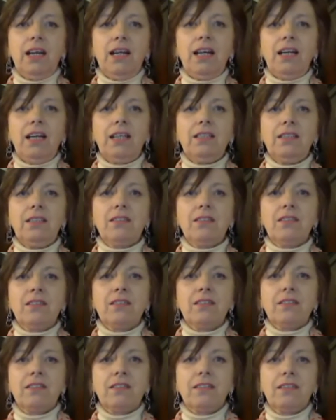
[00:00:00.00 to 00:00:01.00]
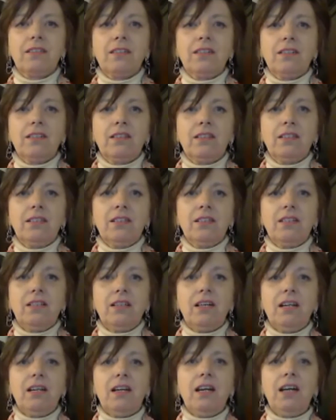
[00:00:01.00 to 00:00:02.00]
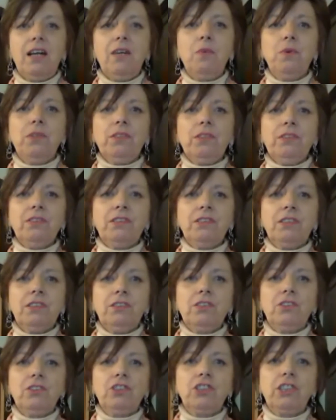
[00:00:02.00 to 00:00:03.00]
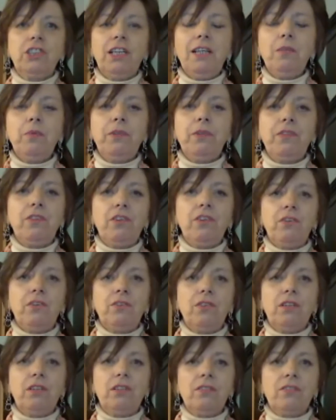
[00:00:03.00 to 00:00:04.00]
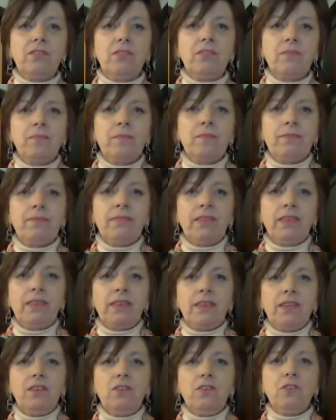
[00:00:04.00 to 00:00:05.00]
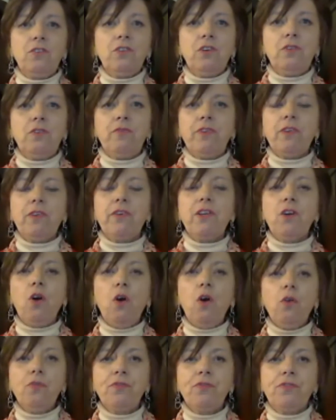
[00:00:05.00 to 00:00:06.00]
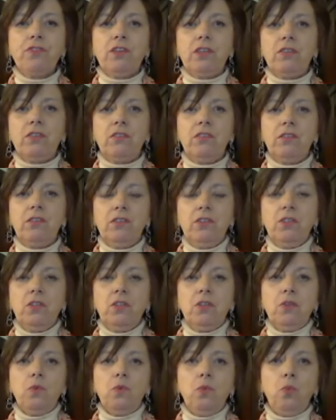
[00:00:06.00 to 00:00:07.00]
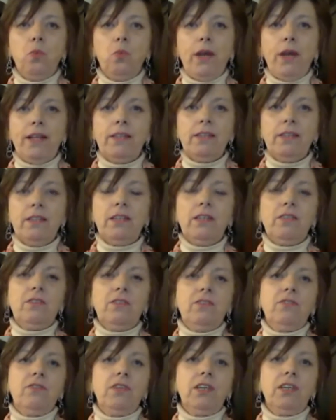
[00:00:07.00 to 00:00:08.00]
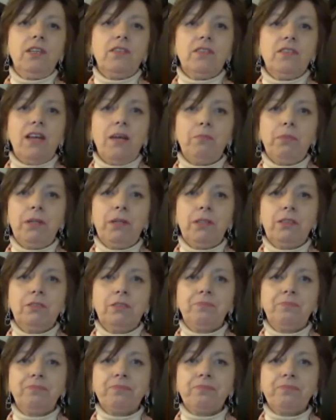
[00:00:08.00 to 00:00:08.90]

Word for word: And I want to share with you that, you know, very often when these things happen,